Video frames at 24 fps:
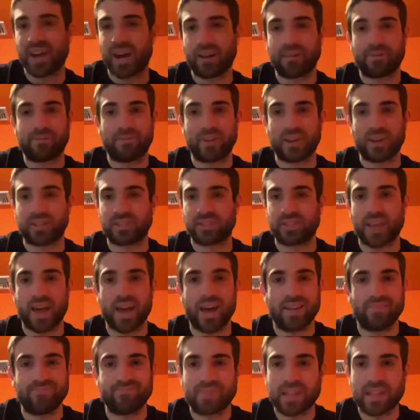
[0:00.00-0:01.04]
to fix
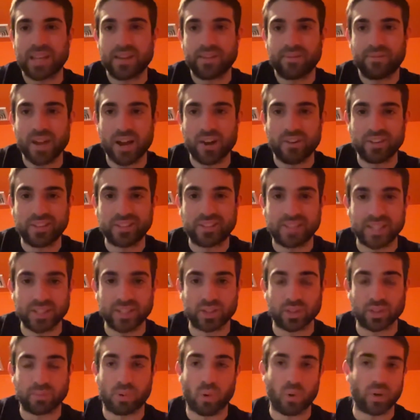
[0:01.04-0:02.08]
that. Very
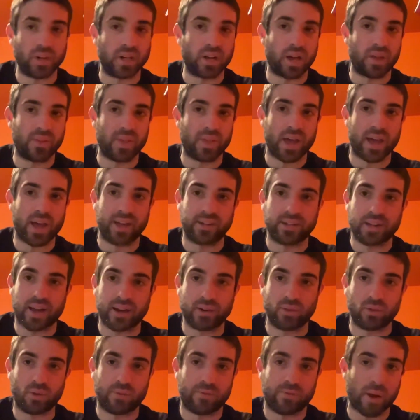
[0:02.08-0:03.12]
disappointed on that. I
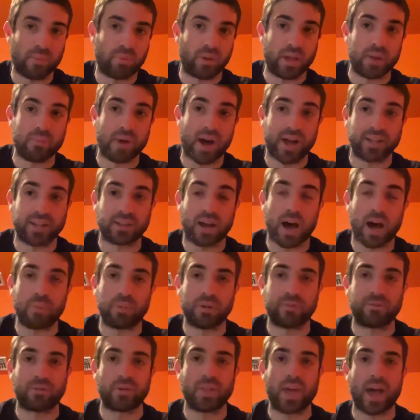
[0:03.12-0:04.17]
don't know if I blame Hot
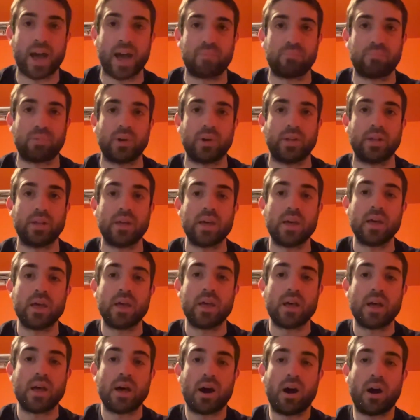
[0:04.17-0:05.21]
Topic for that, but
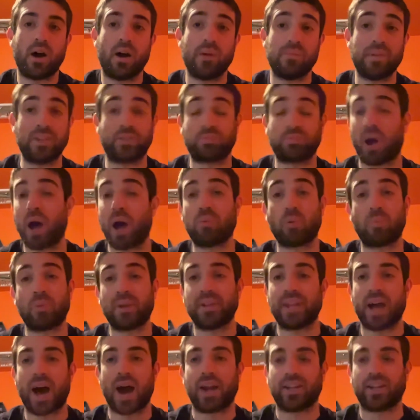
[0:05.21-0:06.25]
it's probably
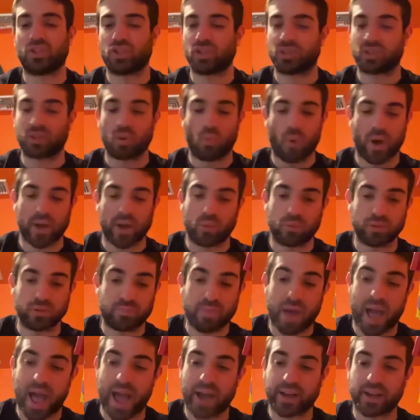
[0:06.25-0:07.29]
not. It's just the way it was
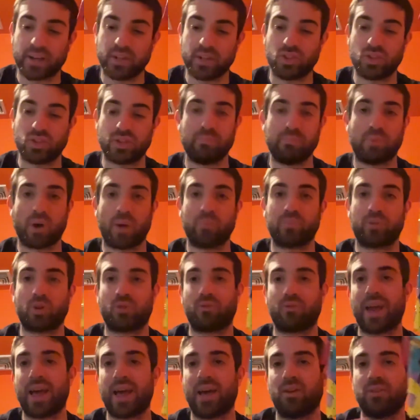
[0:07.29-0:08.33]
packaged and bumped
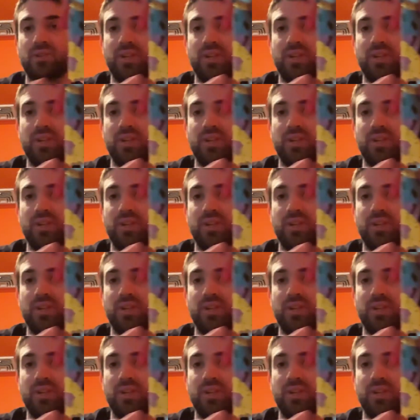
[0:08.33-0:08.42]
around,